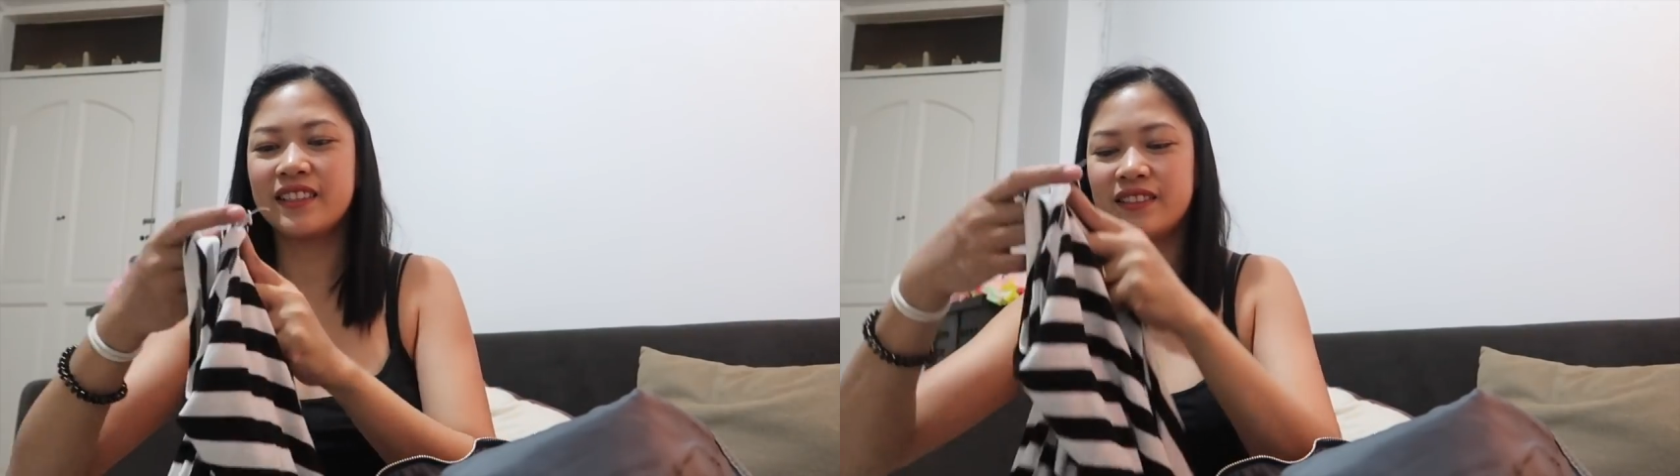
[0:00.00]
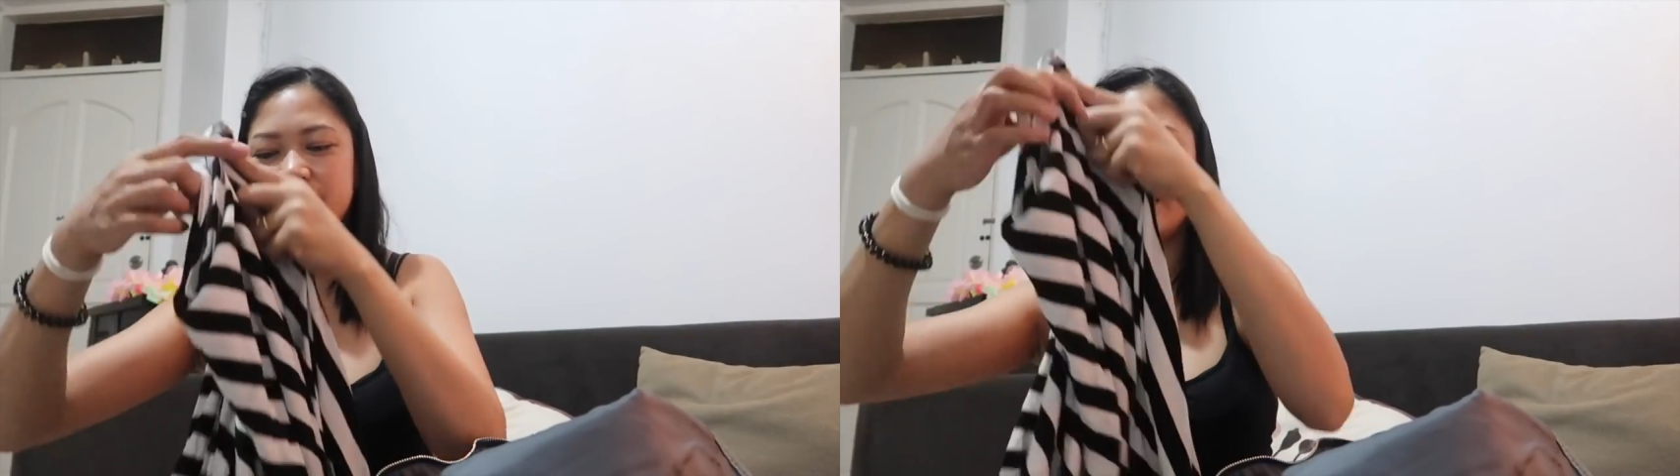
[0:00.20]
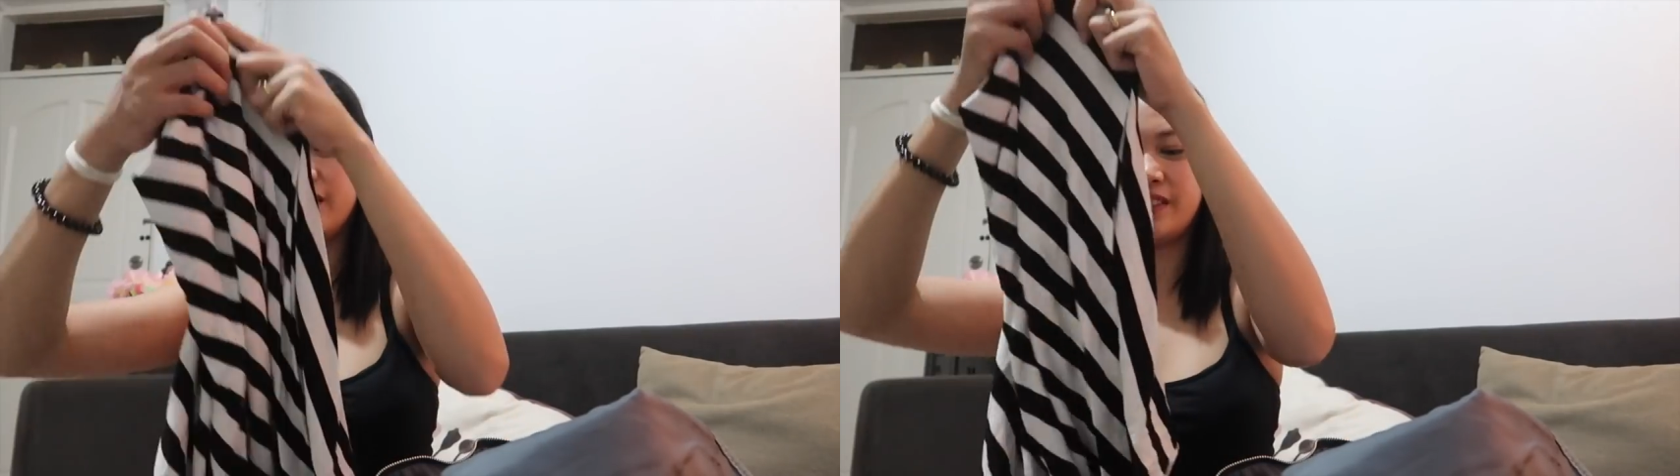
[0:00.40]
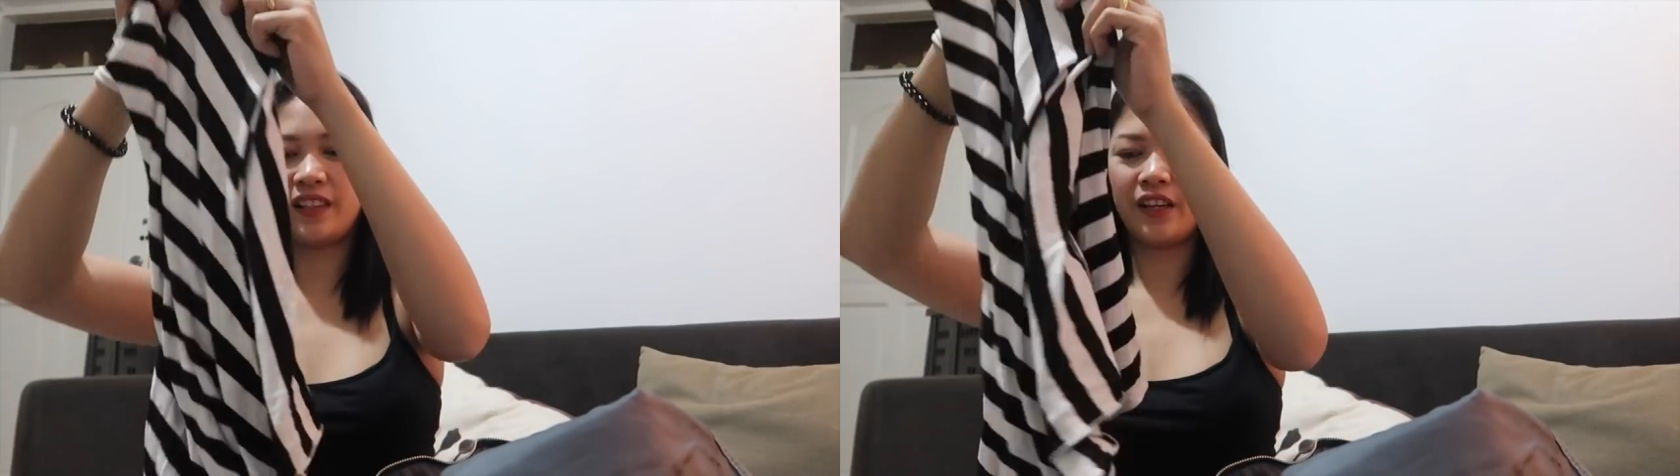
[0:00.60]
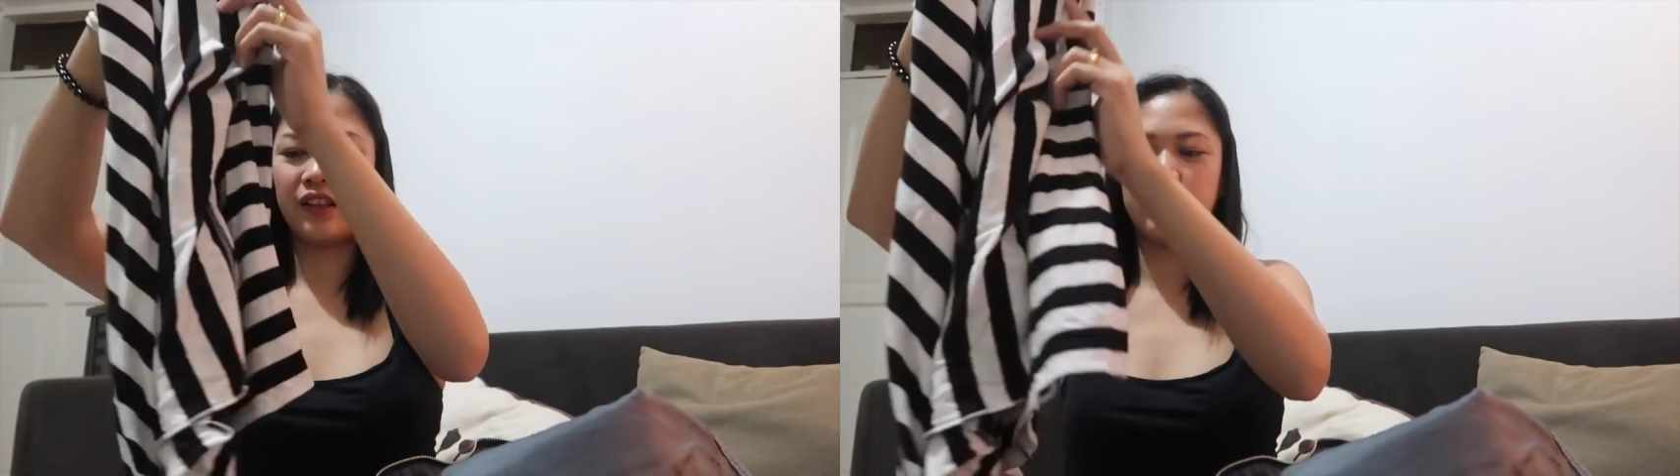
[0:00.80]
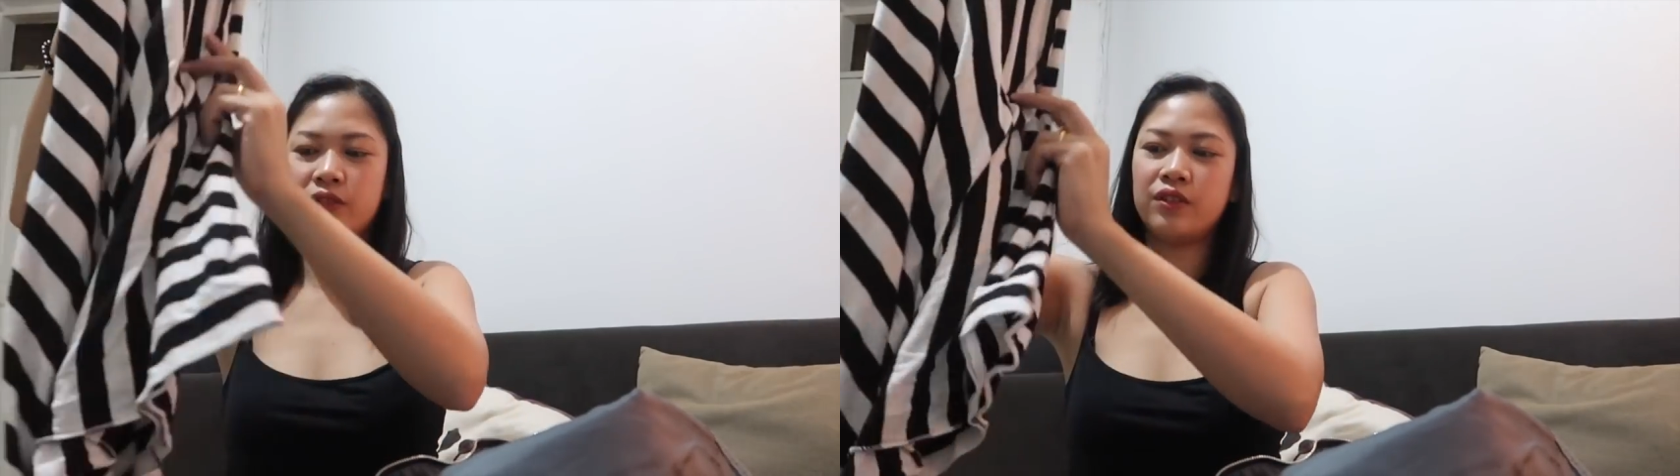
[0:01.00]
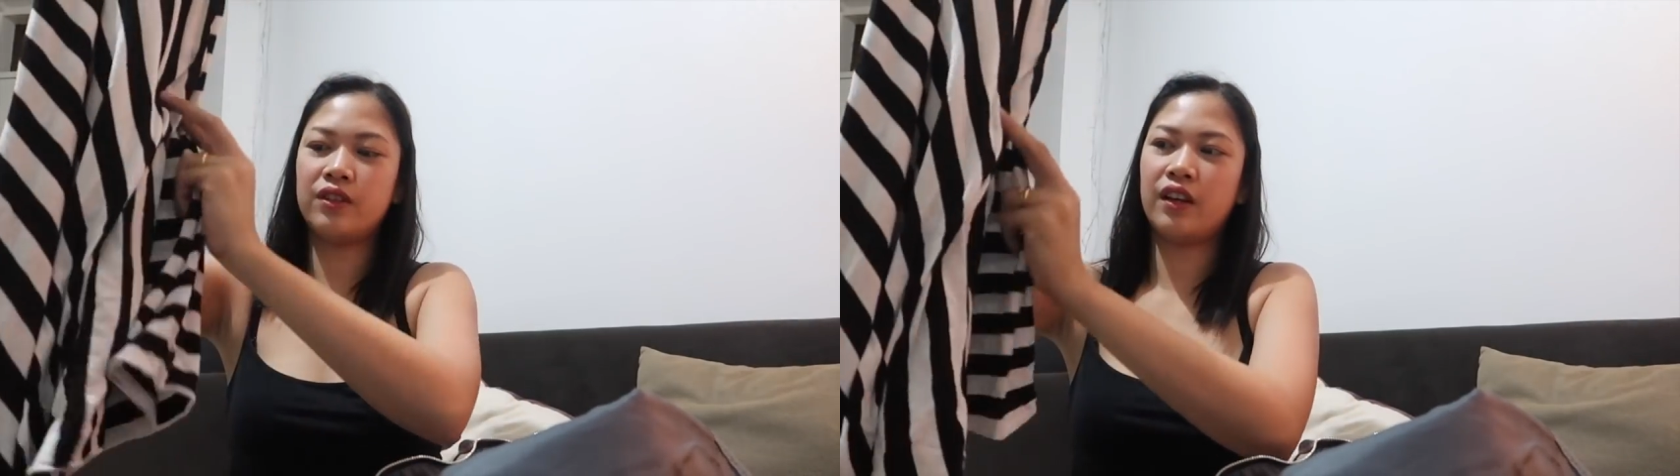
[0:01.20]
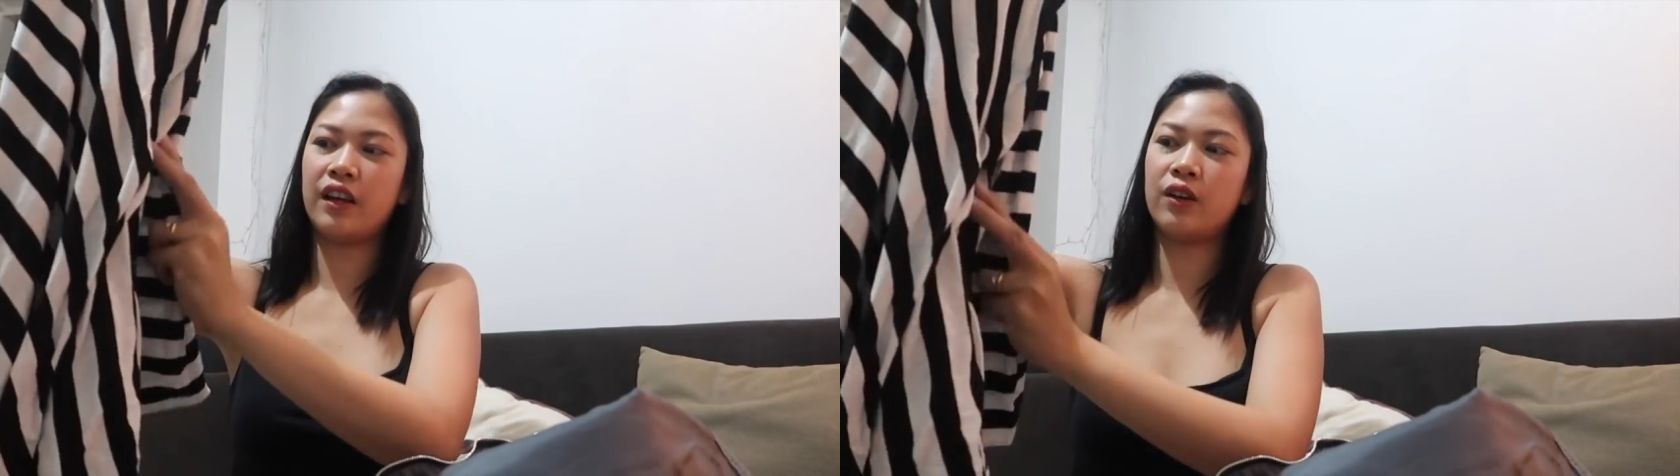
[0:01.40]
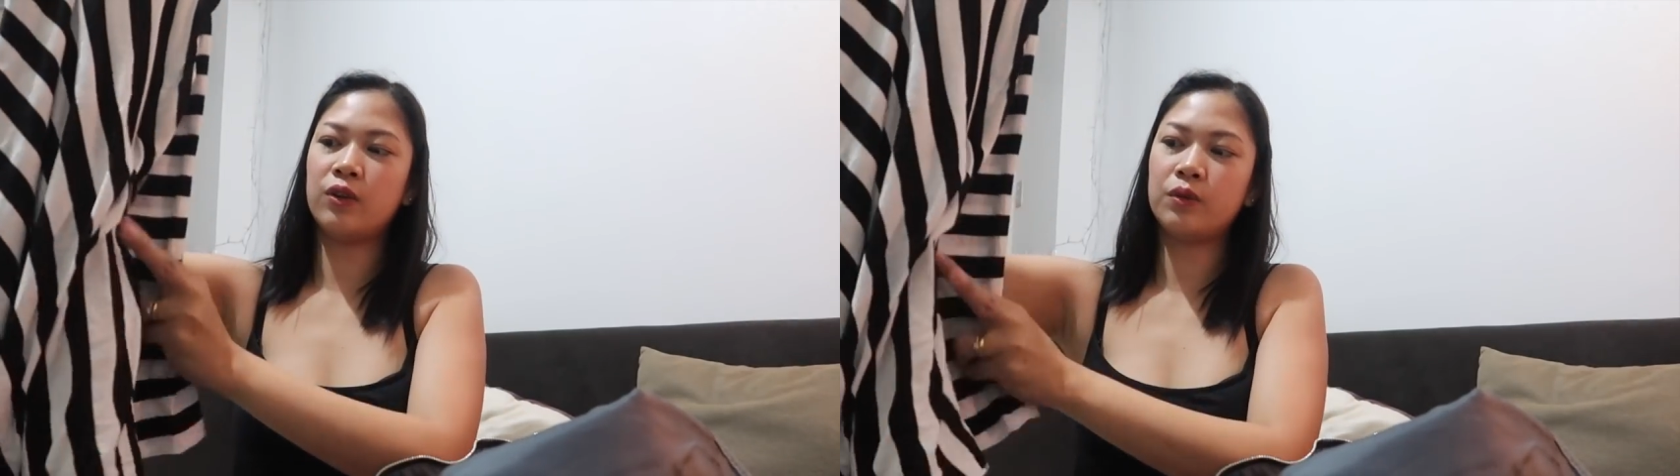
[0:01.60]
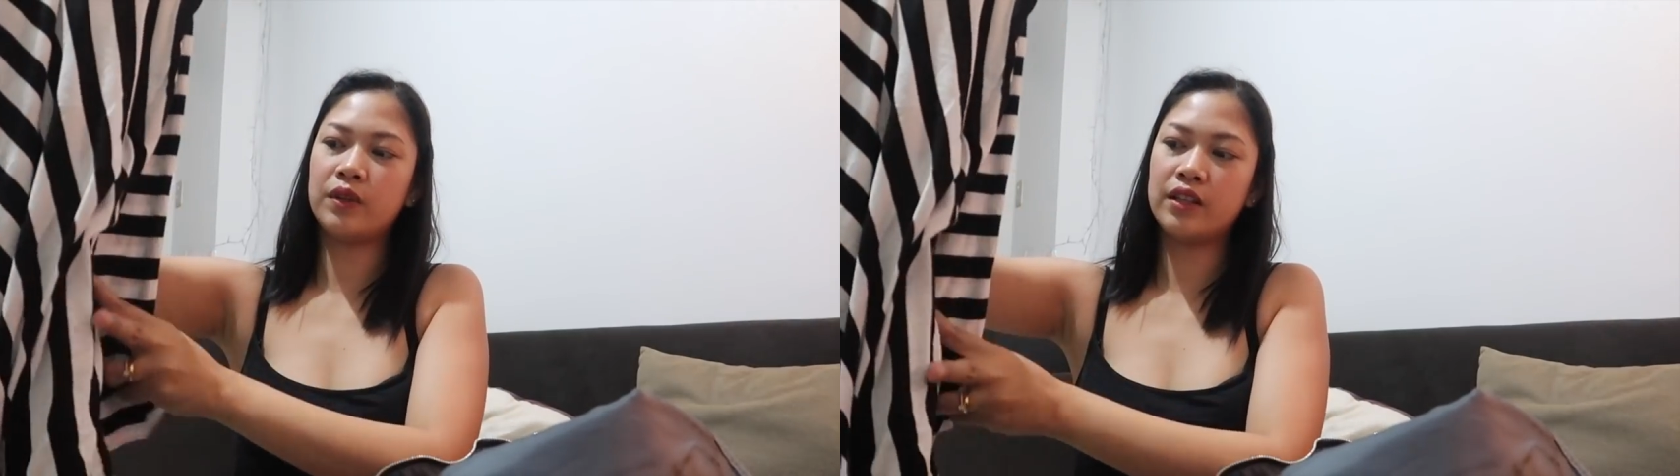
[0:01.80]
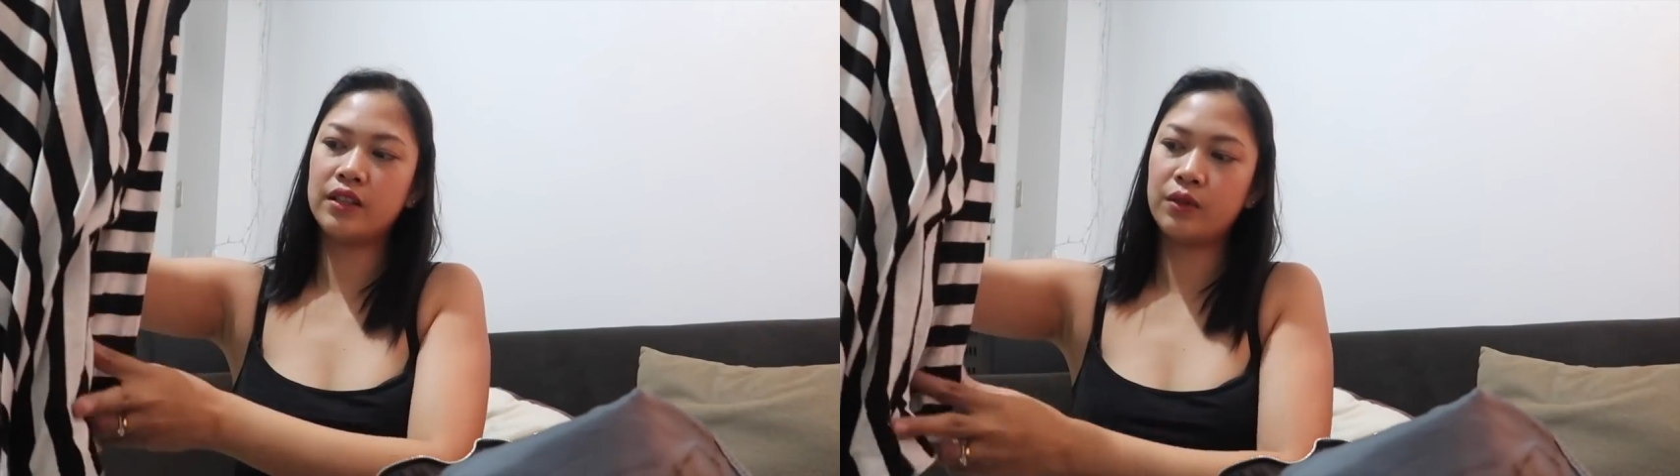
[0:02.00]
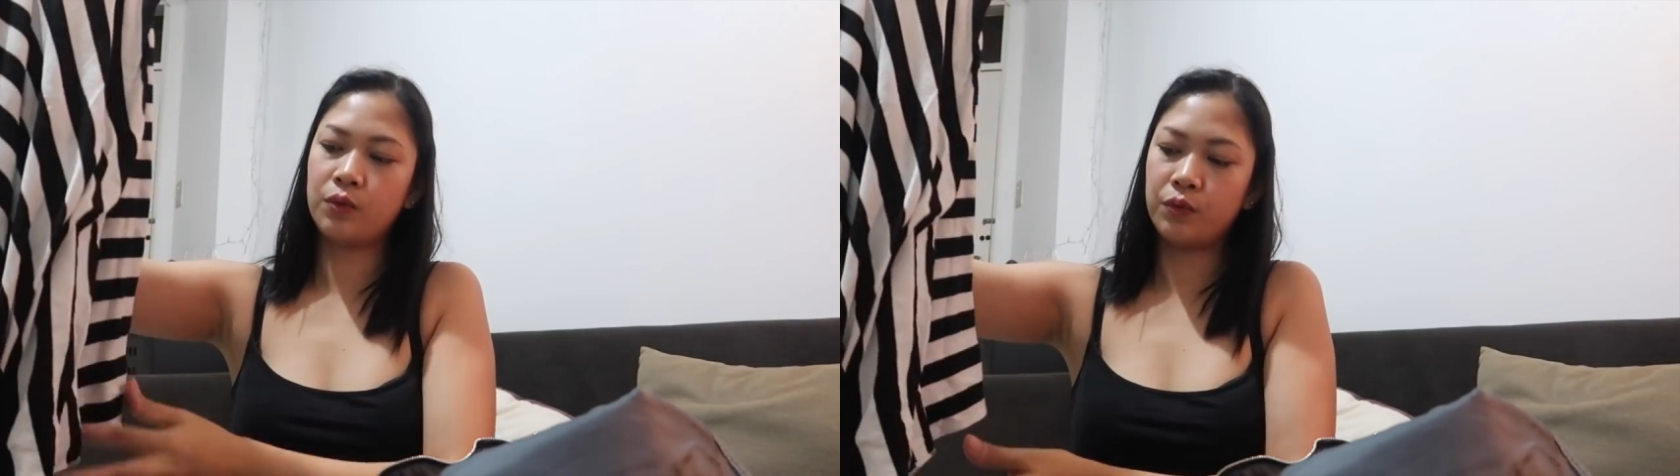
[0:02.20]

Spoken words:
So, ito. I always